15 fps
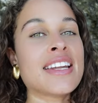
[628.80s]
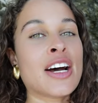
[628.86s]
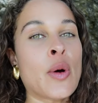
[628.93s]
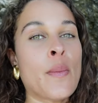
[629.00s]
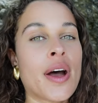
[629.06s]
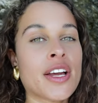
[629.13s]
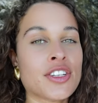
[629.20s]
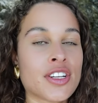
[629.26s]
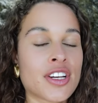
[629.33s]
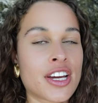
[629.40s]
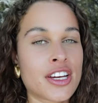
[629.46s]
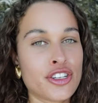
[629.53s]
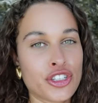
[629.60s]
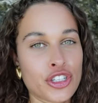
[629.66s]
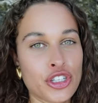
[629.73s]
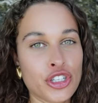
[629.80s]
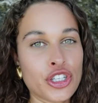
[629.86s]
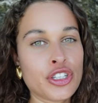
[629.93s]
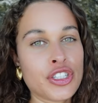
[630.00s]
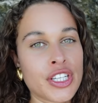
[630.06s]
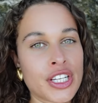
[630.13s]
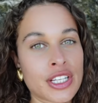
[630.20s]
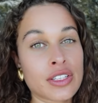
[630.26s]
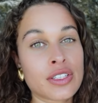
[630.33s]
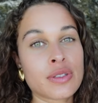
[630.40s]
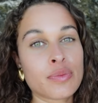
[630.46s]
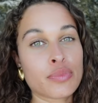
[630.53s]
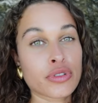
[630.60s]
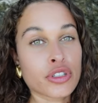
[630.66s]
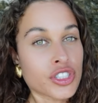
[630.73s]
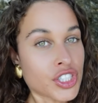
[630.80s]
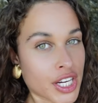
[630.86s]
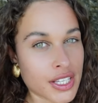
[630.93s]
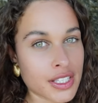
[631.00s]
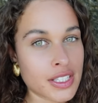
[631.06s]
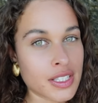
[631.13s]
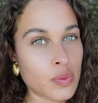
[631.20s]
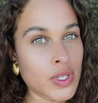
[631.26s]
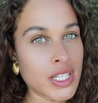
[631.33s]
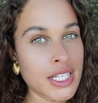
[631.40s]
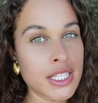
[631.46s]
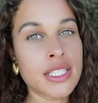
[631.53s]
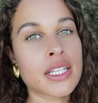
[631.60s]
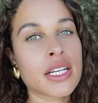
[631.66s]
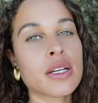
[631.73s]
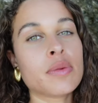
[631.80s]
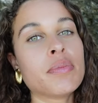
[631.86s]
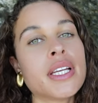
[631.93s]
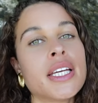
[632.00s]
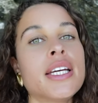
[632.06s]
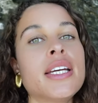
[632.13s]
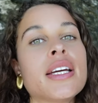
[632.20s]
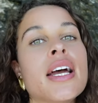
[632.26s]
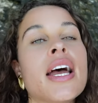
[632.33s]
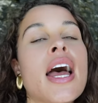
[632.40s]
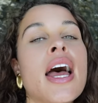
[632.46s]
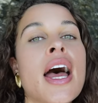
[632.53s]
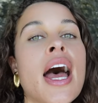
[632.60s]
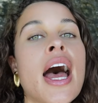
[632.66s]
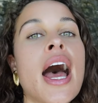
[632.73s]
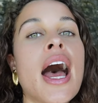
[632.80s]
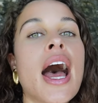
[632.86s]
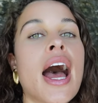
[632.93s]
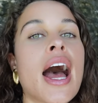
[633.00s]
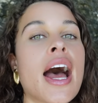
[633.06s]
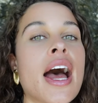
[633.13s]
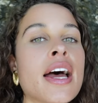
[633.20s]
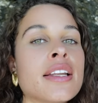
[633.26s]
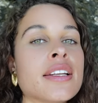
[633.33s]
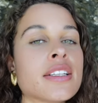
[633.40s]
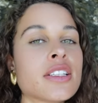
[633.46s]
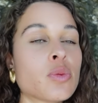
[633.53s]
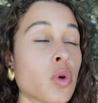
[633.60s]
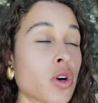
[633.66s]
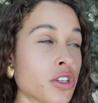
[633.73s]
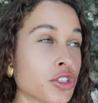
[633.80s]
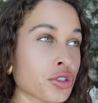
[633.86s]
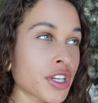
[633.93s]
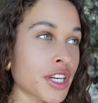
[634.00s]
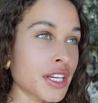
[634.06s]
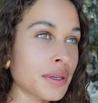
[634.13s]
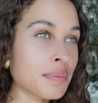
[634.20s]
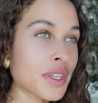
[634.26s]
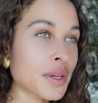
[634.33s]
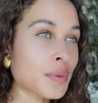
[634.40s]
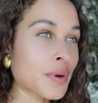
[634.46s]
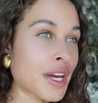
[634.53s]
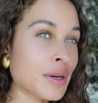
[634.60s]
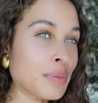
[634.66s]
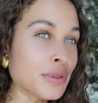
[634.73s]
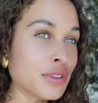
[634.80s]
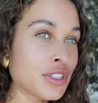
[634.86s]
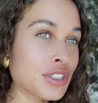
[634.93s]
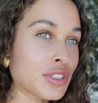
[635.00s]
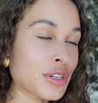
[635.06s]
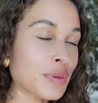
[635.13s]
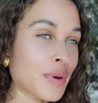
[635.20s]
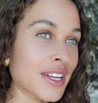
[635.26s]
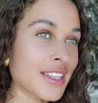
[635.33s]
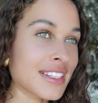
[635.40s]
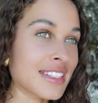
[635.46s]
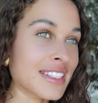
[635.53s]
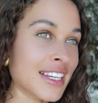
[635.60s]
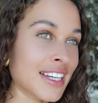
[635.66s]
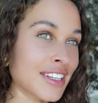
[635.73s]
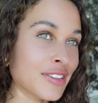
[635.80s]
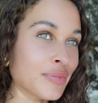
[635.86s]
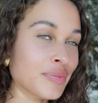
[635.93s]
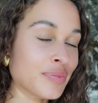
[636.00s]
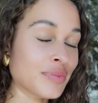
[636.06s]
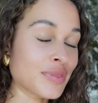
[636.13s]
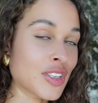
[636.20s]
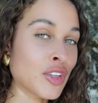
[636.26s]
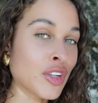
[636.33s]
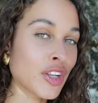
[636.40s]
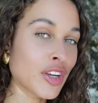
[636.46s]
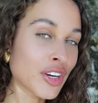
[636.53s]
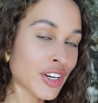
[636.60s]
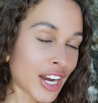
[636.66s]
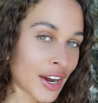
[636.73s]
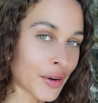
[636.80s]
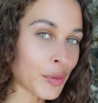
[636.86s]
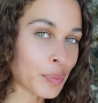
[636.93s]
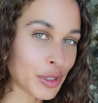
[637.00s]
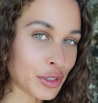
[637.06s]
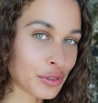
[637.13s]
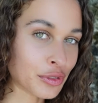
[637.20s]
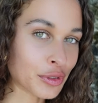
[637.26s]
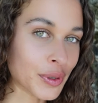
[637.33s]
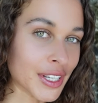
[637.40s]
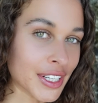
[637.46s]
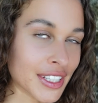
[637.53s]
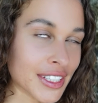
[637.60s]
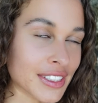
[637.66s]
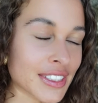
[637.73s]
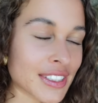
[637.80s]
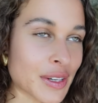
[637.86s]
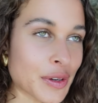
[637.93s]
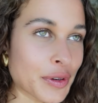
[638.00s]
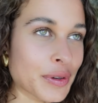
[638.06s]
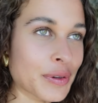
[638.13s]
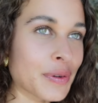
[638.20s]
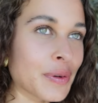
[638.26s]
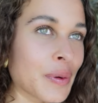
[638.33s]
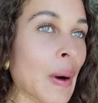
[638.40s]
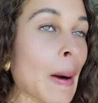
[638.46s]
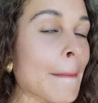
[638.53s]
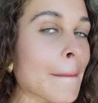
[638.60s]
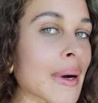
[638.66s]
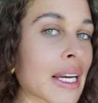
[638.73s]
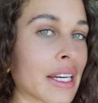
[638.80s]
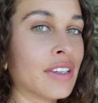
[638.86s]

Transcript: now Bash and I are just shooting some projects that we need to complete and what a dream that we're able to do it by the sea. Look how beautiful it is. Oh my